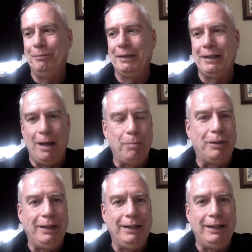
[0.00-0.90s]
the,
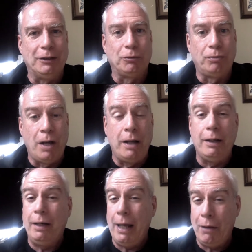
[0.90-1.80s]
company is run
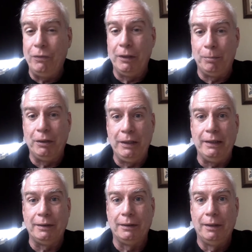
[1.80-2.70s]
and heavily
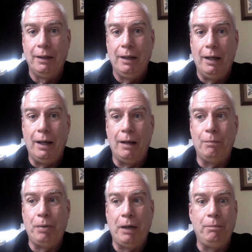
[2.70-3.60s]
policed uh,
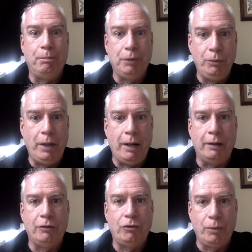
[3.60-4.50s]
by
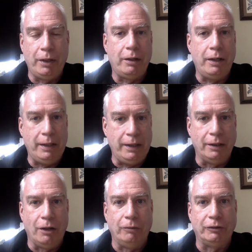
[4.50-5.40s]
blue-haired Twitter
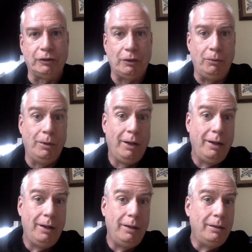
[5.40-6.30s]
ideologues. So
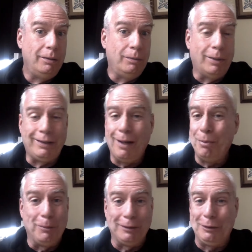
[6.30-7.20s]
what
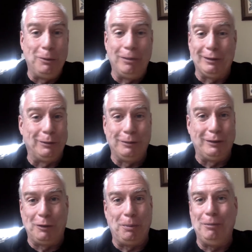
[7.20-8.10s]
company wants to do business with
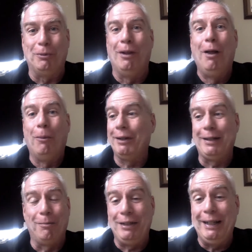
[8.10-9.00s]
such people? What
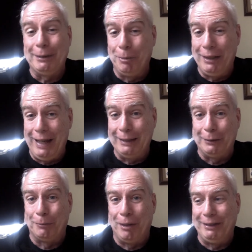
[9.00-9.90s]
company hasn't been
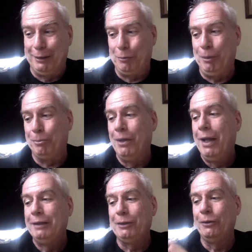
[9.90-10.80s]
canceled by such people?
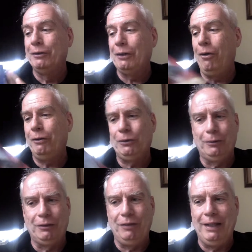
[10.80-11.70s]
So there's all
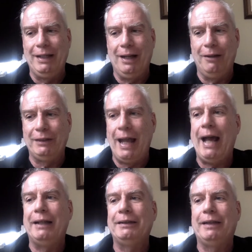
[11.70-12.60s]
sorts of in-house
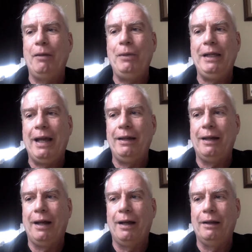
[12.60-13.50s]
ads. Then we get
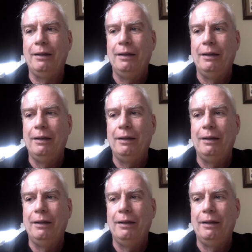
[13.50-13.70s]
uh,